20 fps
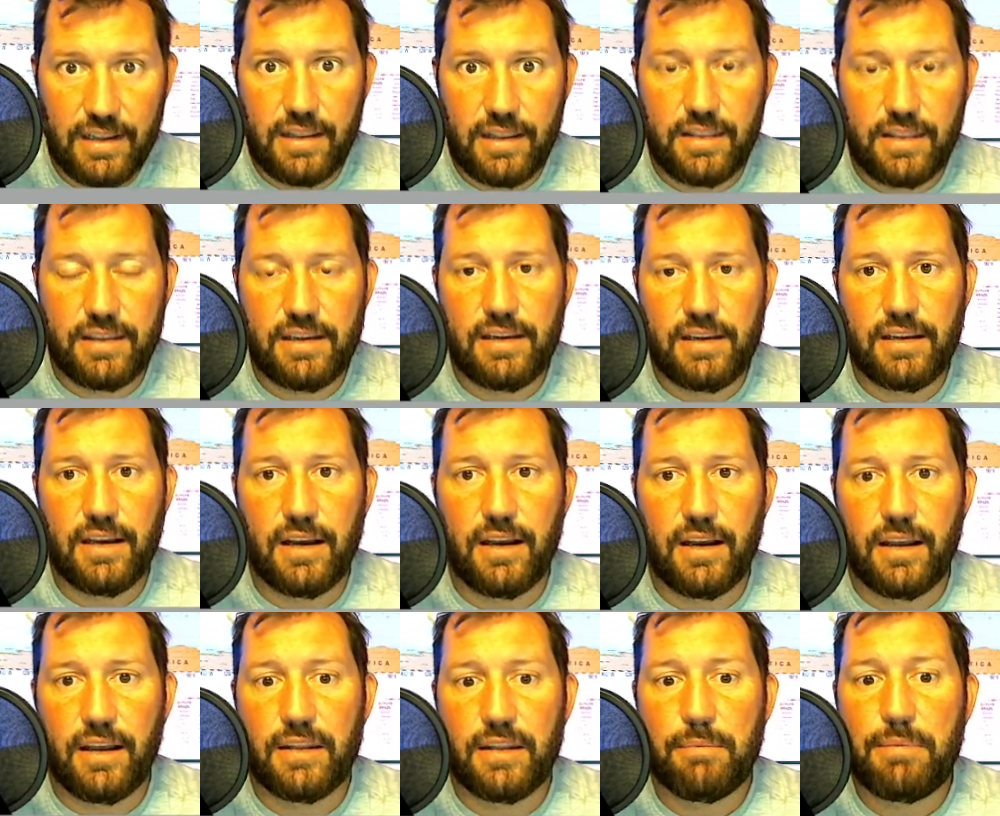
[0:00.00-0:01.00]
the
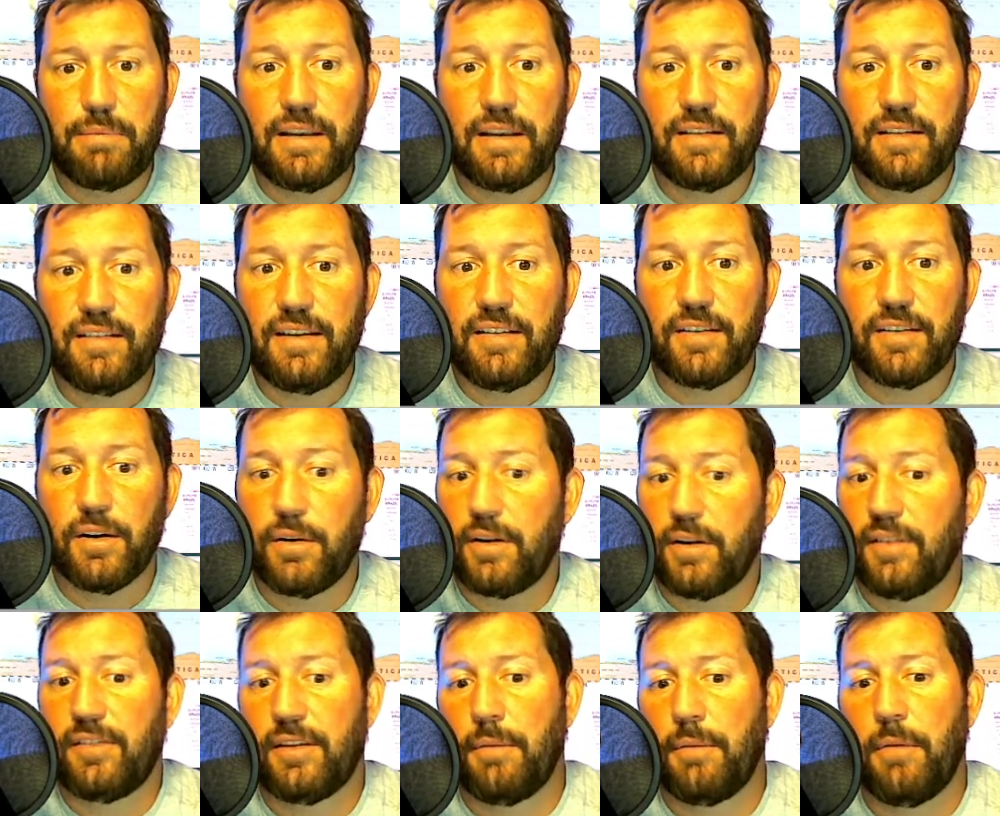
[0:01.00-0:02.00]
BNT
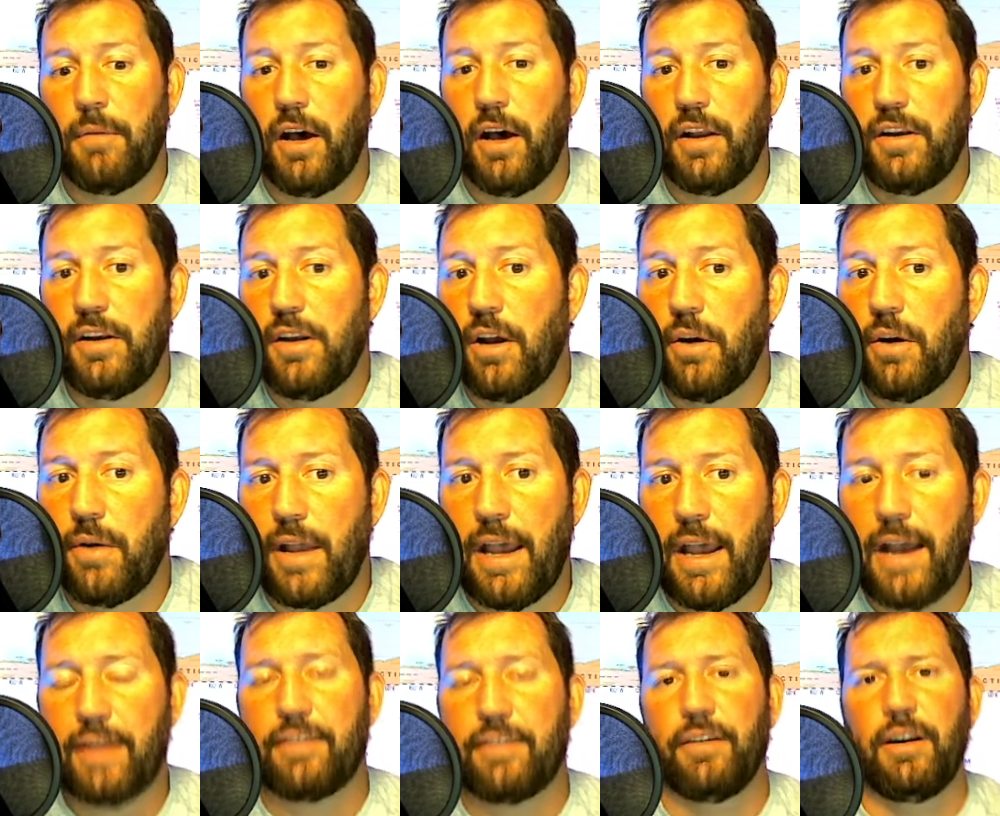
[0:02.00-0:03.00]
token, some unknown
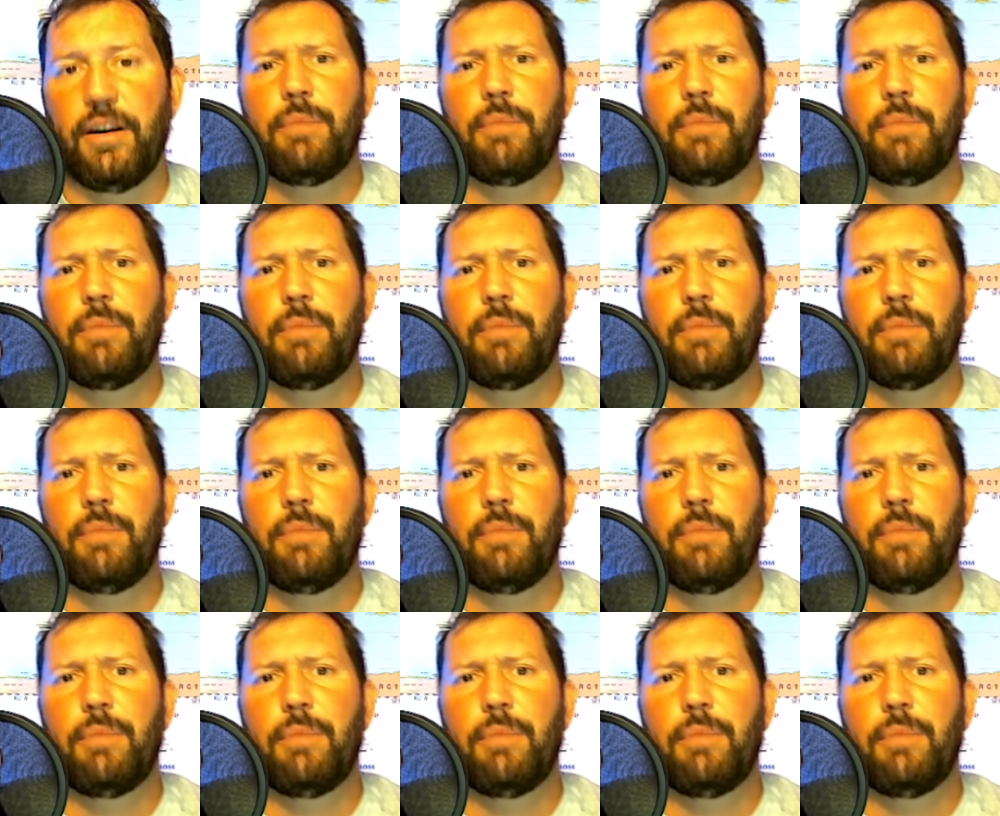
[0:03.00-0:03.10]
actor.